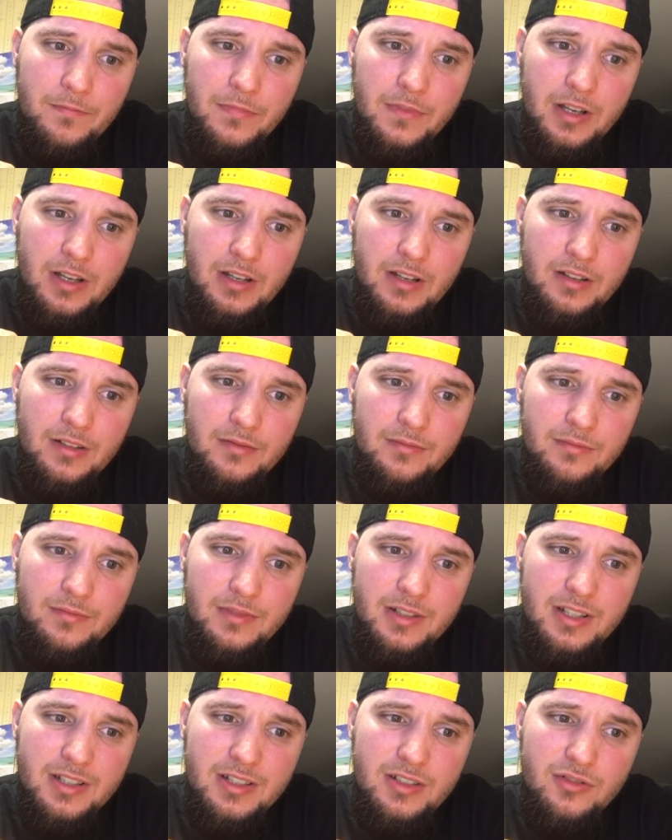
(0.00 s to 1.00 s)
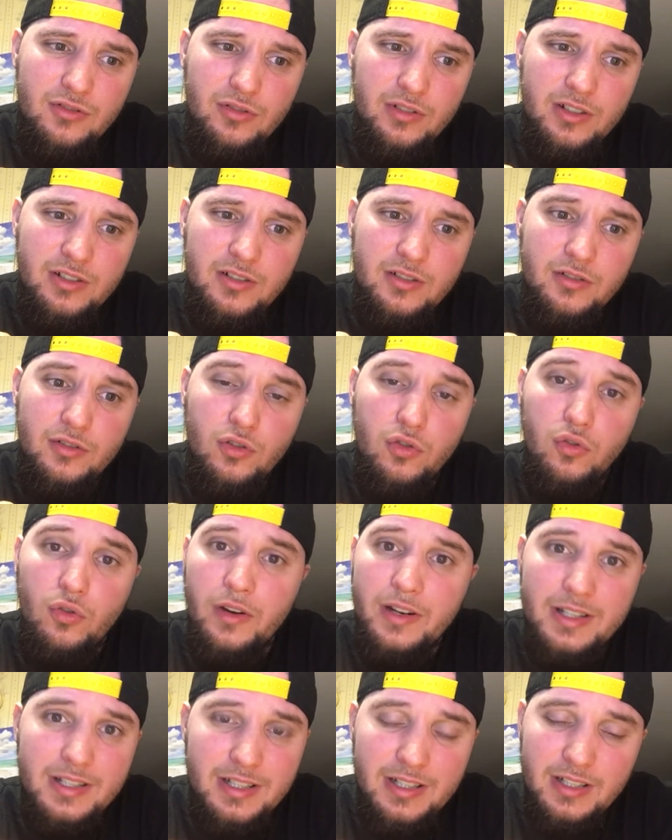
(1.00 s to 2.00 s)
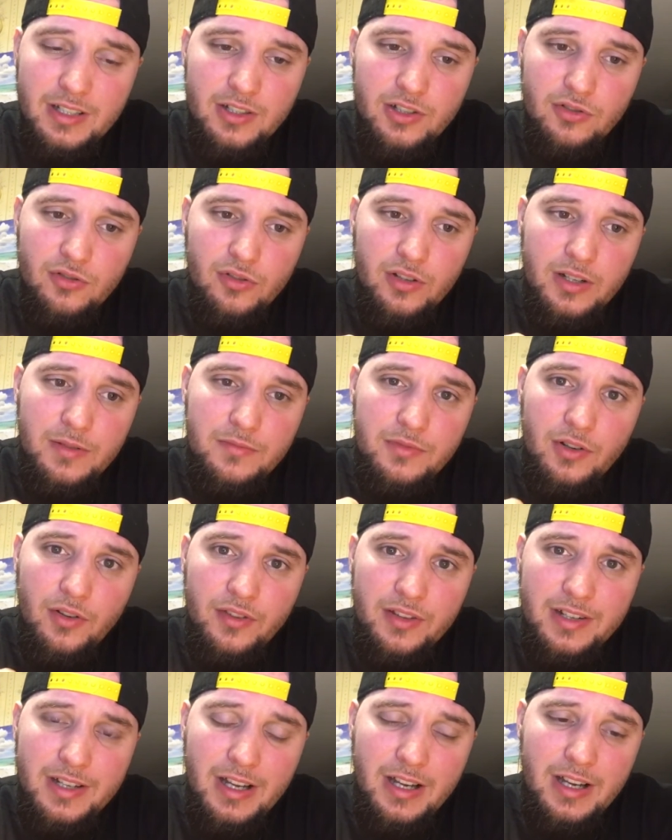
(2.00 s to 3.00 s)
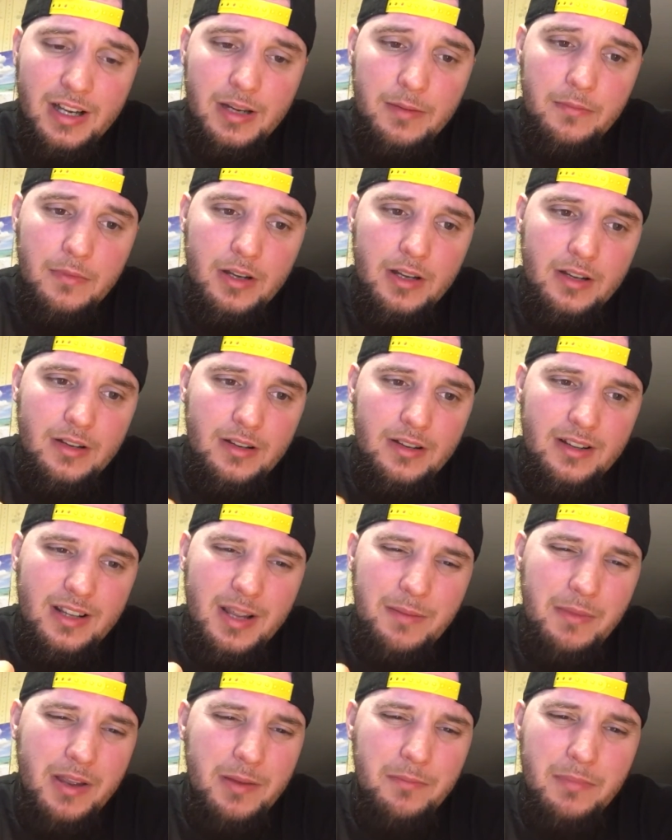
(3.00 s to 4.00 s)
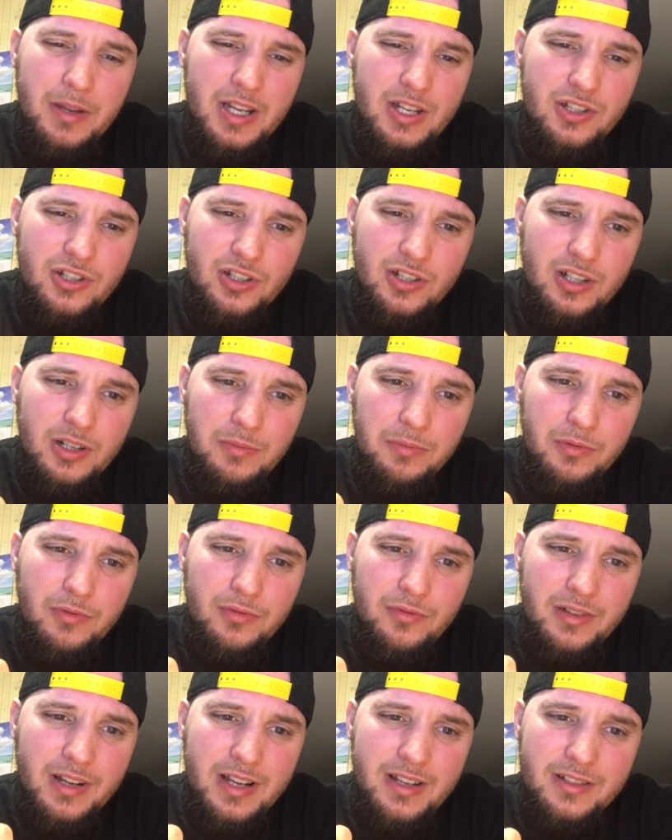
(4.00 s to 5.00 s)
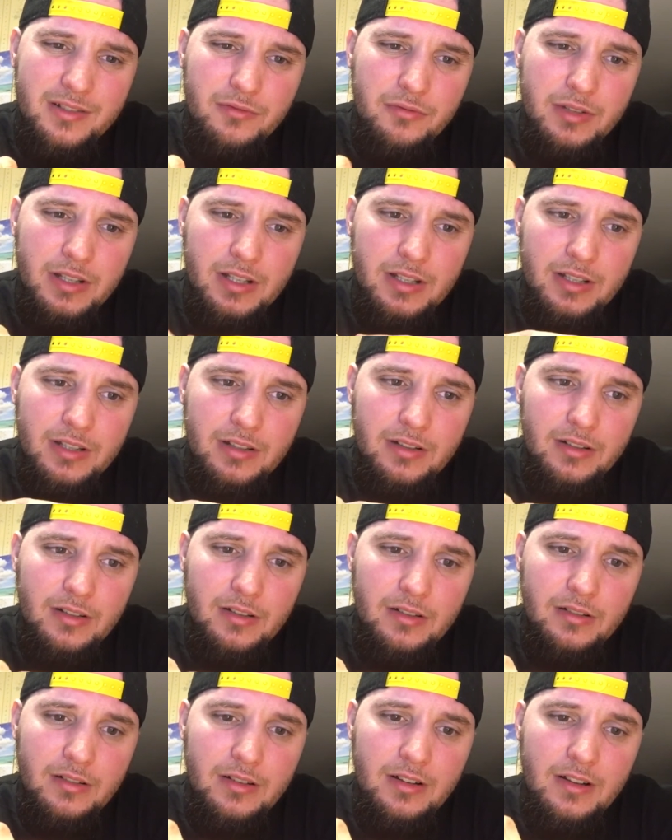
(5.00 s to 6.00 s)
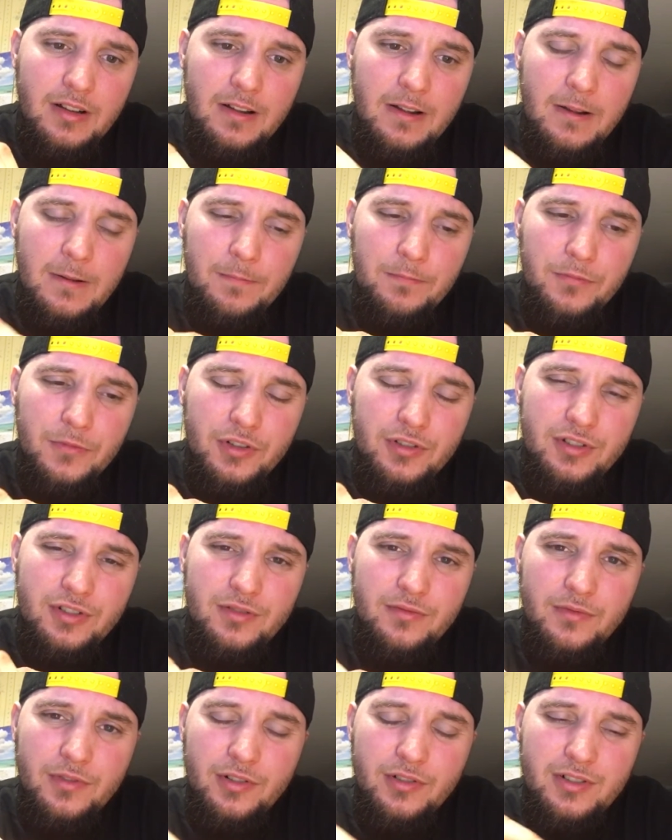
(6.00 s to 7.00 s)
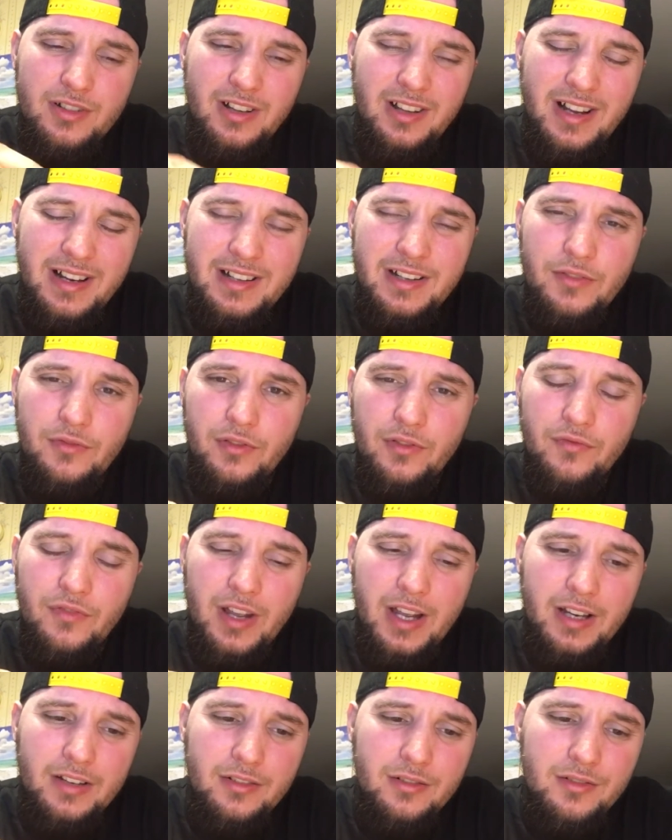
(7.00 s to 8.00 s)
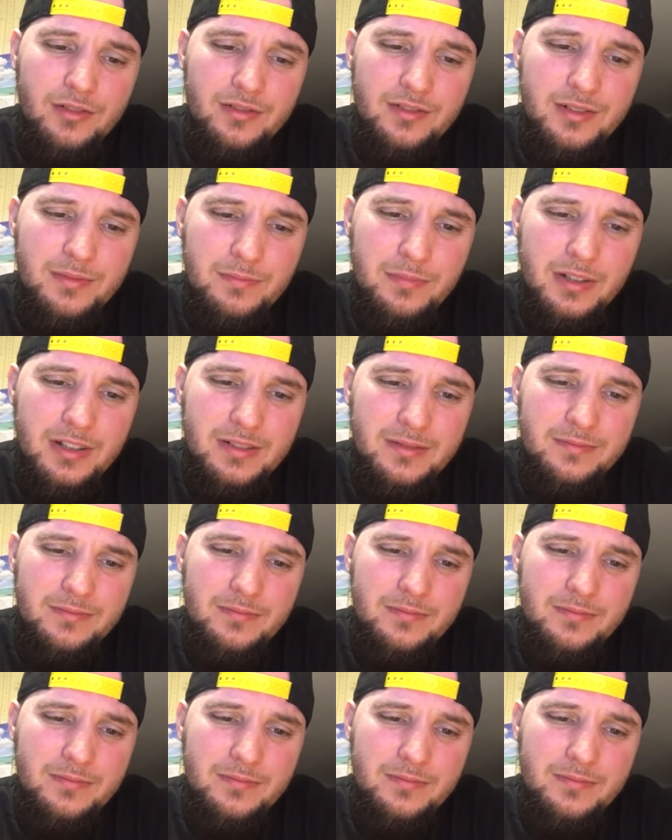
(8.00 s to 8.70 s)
uh, doesn't drink to crazy extremes all the time. They may binge a couple days a week. Uh, there's there's a lot of different factors, but